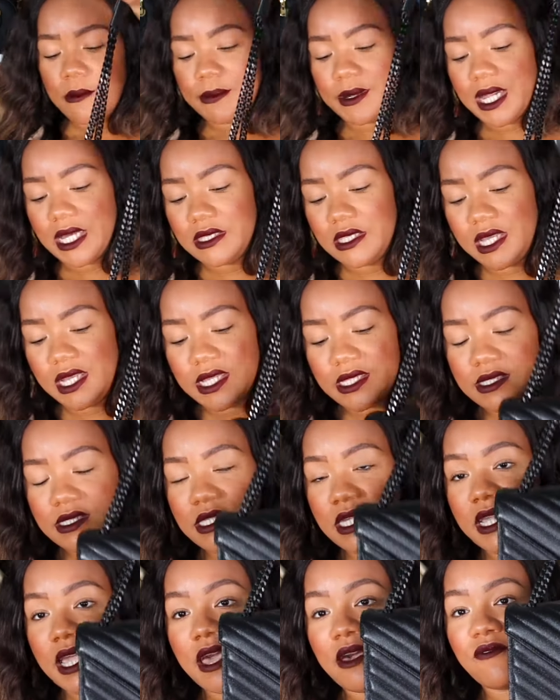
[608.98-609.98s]
but I think it's
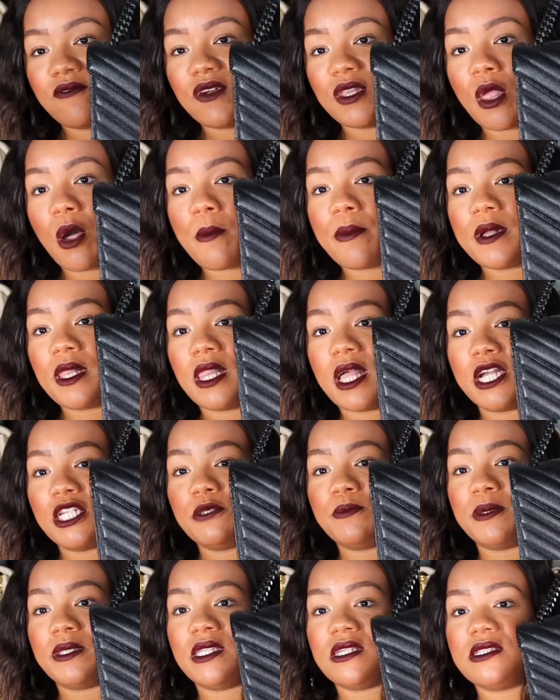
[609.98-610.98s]
the envelope
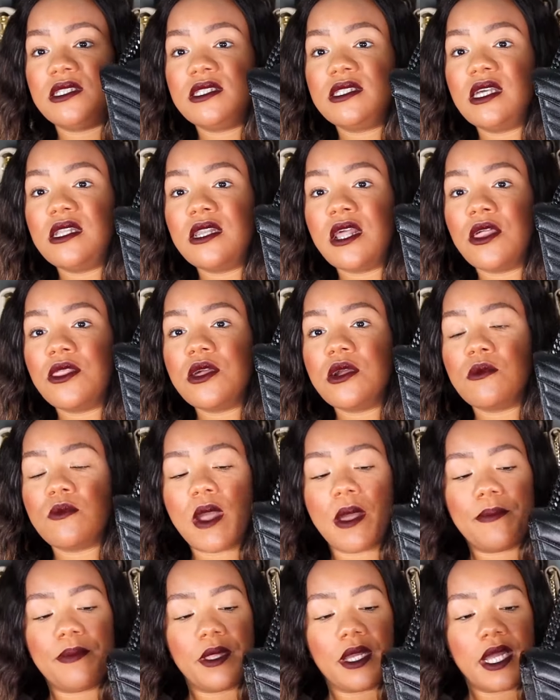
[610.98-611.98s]
clutch, but this is another
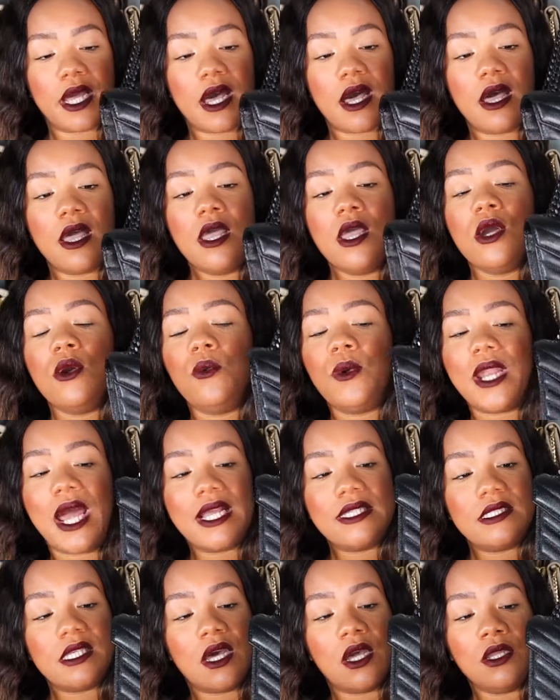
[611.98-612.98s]
replica. When
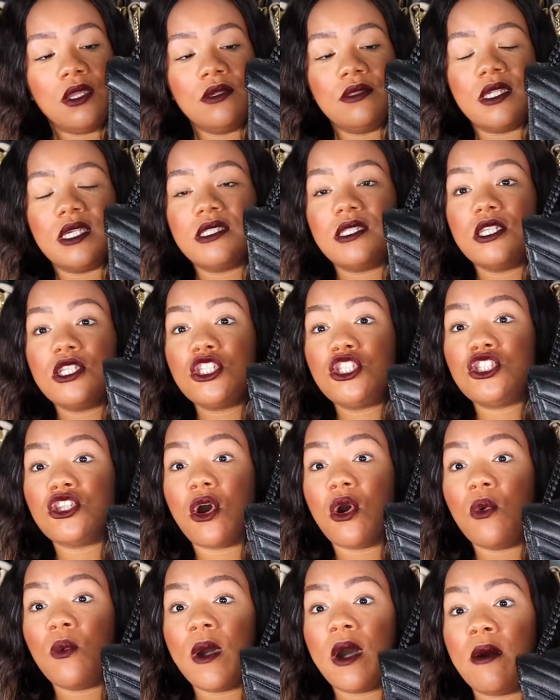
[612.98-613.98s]
I tell you this is
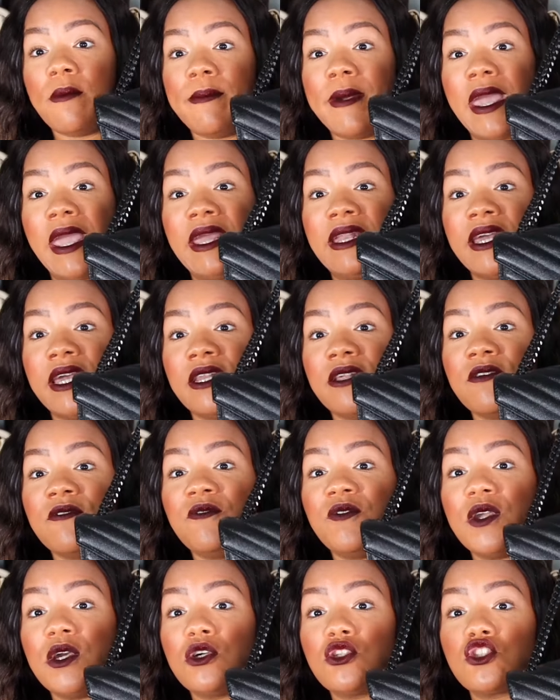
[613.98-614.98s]
so well made and it
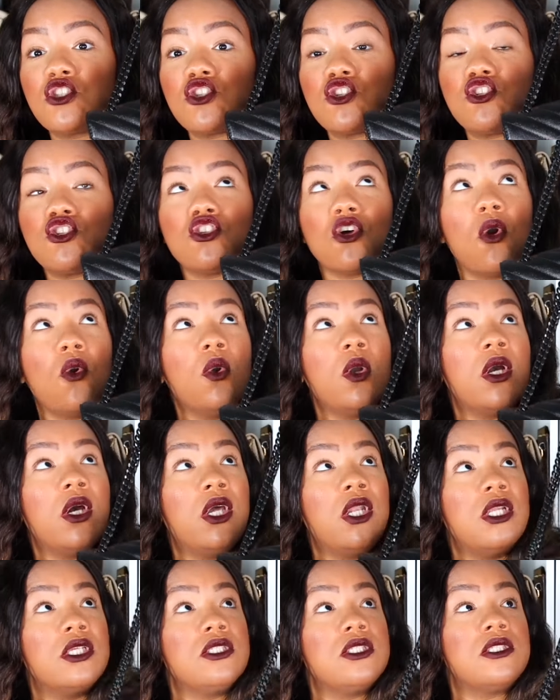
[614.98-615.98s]
feels so
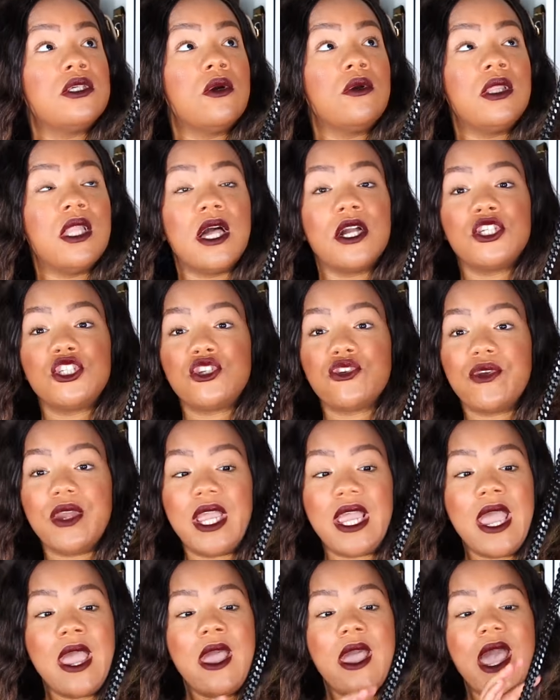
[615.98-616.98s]
good and so
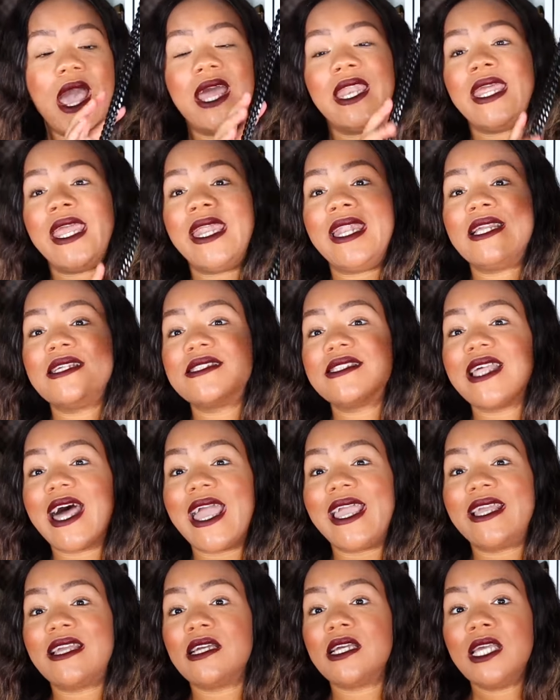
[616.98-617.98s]
luxury and it is
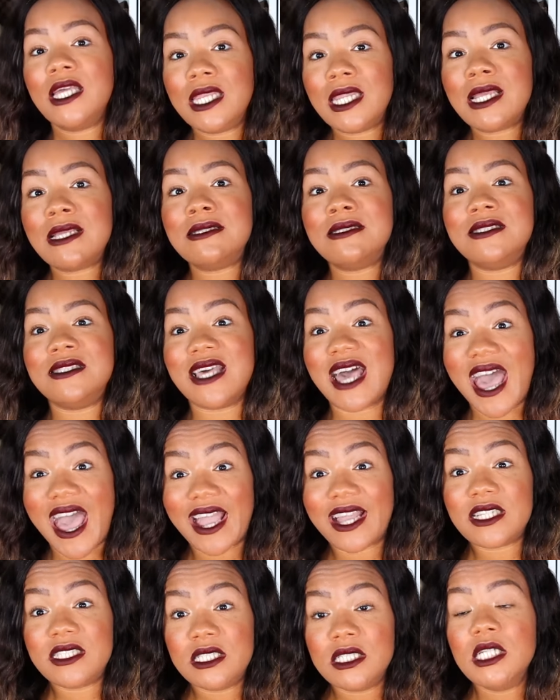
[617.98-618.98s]
like an
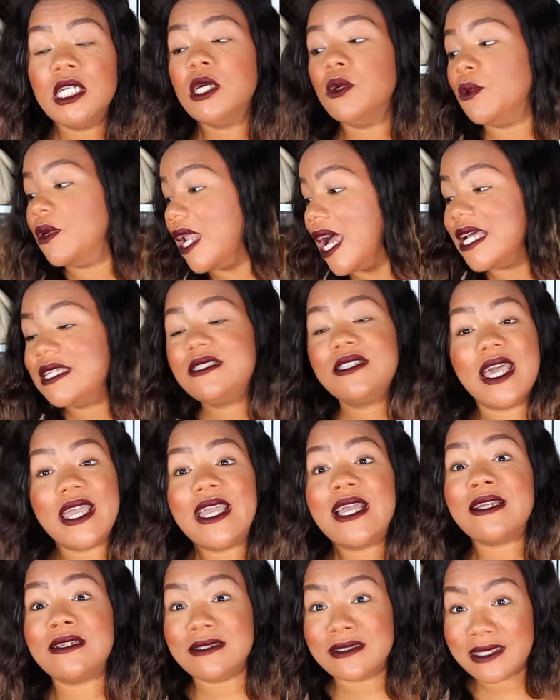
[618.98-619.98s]
exact when I
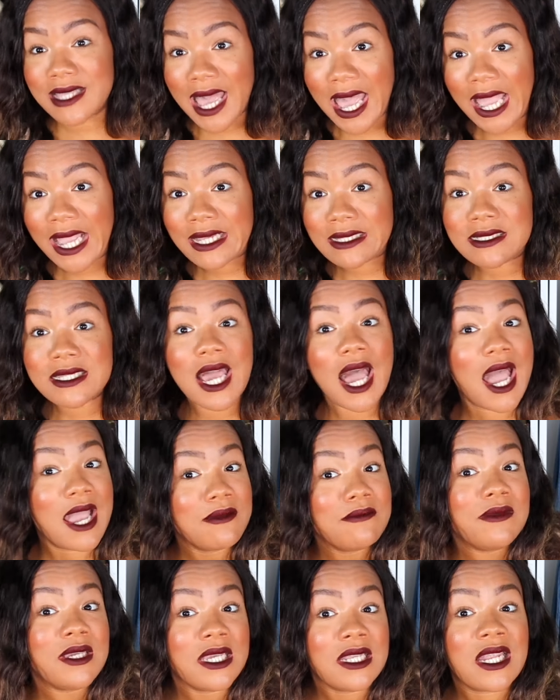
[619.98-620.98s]
say exact, I
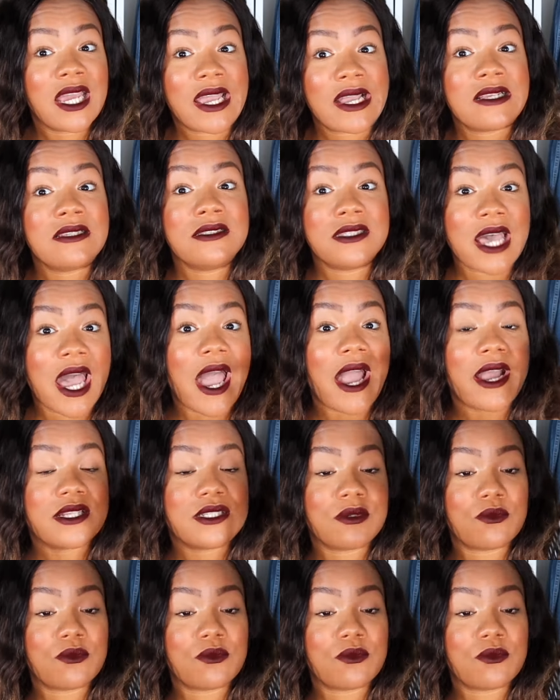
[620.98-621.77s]
mean exact